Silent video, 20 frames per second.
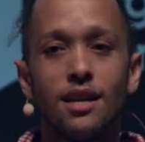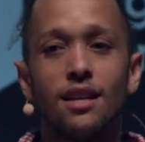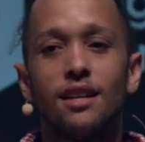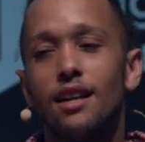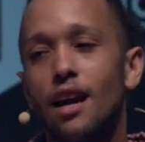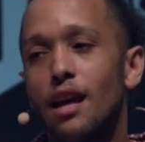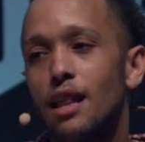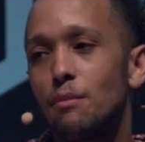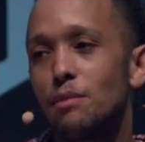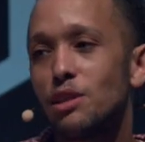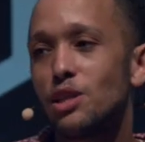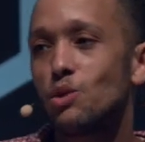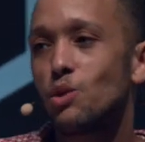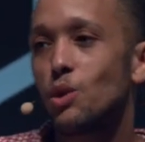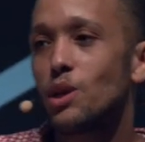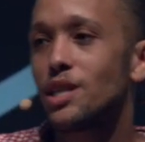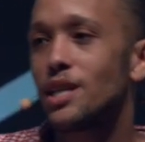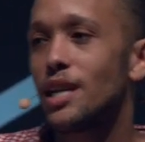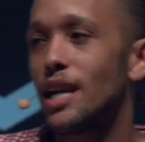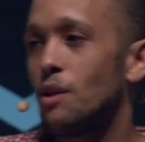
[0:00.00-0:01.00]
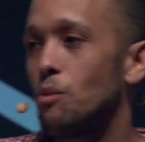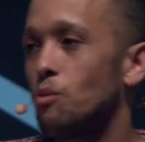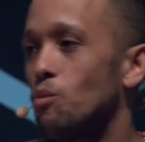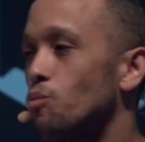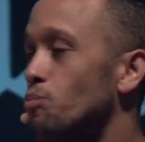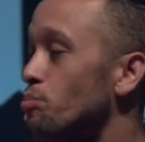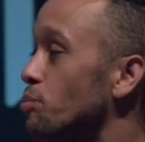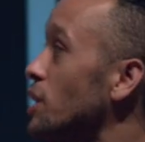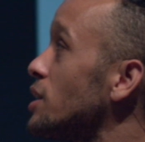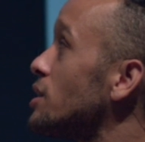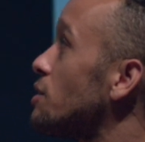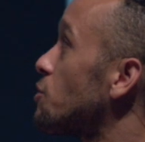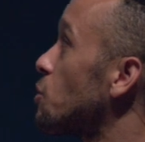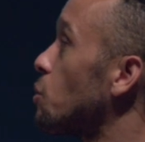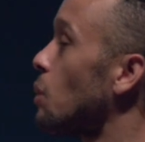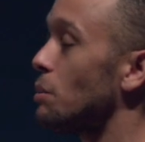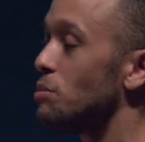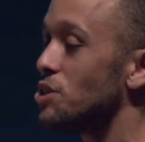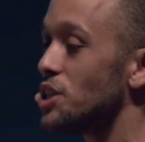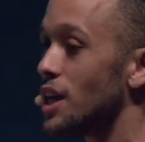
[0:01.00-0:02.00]
Now let me switch and build it for
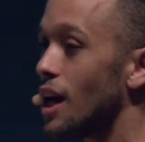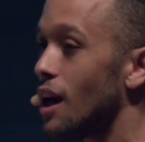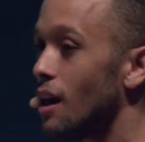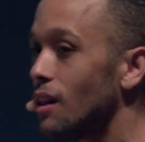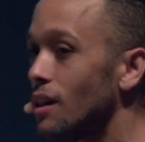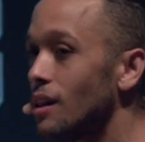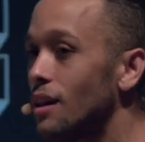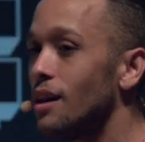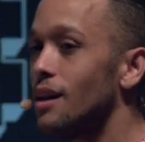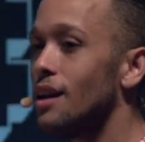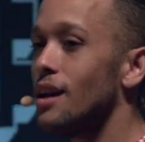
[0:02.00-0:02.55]
WebGL.